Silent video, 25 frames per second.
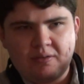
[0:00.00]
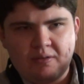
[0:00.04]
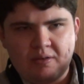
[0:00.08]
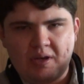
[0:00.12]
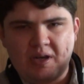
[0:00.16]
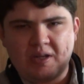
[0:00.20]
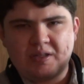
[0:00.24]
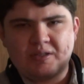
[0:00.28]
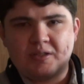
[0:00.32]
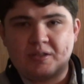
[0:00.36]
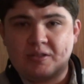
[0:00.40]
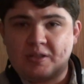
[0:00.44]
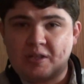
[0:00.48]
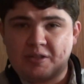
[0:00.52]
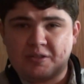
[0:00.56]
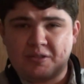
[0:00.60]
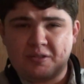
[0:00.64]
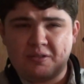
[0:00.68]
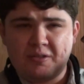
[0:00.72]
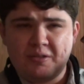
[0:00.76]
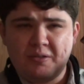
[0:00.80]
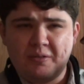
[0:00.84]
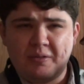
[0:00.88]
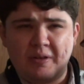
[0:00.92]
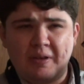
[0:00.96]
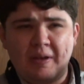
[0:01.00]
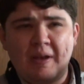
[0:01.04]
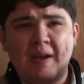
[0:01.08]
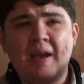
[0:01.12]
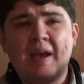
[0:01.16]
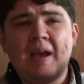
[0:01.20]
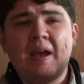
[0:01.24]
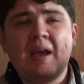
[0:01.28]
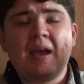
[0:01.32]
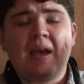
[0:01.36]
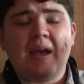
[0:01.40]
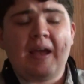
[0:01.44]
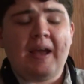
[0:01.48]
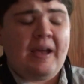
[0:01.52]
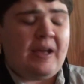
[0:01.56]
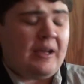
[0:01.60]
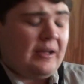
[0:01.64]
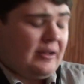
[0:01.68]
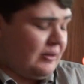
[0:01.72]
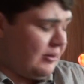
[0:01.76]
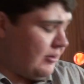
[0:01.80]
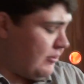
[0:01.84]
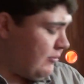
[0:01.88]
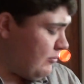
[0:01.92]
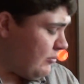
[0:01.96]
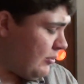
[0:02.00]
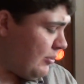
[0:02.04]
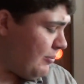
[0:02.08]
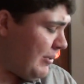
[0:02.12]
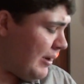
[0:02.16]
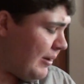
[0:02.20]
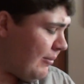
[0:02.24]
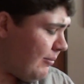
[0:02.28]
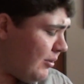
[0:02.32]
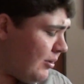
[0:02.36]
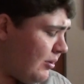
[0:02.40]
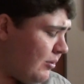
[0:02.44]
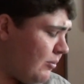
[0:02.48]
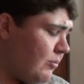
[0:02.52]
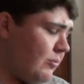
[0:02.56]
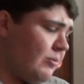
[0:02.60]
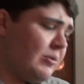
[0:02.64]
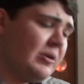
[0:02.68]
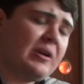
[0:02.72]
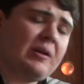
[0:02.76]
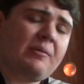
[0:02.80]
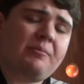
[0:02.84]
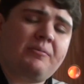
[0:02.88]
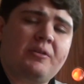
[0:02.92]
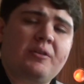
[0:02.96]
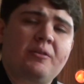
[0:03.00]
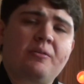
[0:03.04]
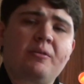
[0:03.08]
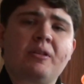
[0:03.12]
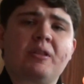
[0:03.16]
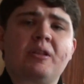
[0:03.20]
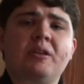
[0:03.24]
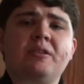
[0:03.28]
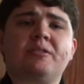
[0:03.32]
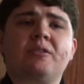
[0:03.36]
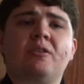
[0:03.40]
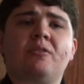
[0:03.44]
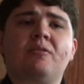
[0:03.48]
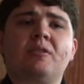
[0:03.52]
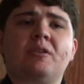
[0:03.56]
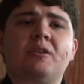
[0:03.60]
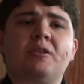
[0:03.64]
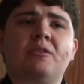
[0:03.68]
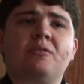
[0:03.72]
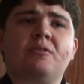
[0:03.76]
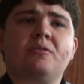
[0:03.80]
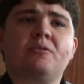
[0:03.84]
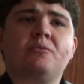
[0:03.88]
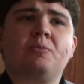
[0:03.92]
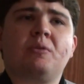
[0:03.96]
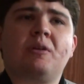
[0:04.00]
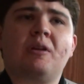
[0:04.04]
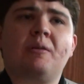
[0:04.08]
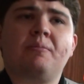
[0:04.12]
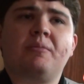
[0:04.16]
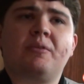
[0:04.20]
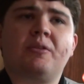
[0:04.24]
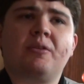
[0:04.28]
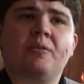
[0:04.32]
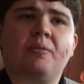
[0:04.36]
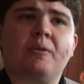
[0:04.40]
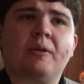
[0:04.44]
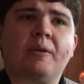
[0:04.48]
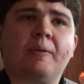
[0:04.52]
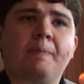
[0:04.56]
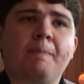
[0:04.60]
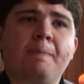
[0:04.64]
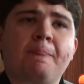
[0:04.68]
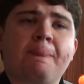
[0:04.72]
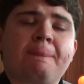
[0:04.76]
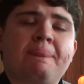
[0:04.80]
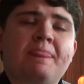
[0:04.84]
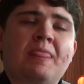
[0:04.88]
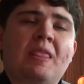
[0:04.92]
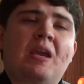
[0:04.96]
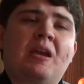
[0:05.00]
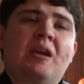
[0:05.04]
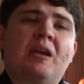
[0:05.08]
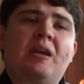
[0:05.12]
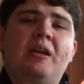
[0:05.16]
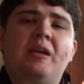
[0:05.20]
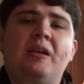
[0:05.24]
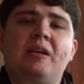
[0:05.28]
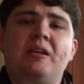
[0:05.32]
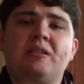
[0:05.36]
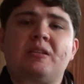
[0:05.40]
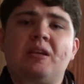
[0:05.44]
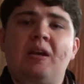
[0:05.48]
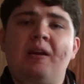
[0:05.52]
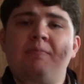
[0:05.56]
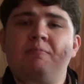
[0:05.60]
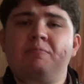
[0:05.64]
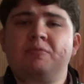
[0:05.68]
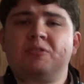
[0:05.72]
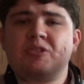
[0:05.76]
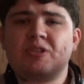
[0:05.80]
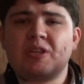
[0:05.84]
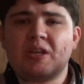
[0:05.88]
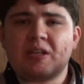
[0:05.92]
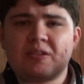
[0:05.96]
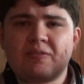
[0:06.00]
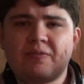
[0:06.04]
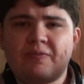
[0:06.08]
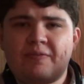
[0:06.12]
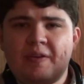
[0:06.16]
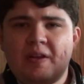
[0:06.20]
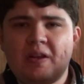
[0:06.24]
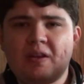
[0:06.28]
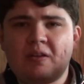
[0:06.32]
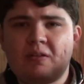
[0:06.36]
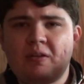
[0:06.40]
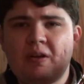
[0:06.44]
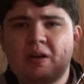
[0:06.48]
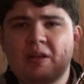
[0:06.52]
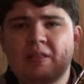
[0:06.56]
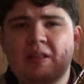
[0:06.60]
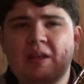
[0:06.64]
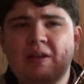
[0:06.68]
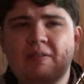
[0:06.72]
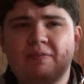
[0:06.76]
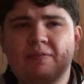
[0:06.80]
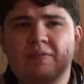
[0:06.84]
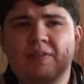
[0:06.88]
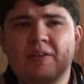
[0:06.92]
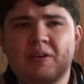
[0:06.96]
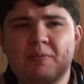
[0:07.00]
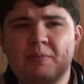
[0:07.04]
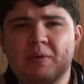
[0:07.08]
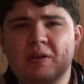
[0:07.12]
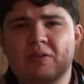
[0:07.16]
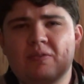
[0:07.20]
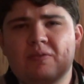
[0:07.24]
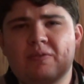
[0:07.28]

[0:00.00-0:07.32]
I suggest you doing. And remember, when I'm doing these overtones, what I'm doing is I'm just fingering that fundamental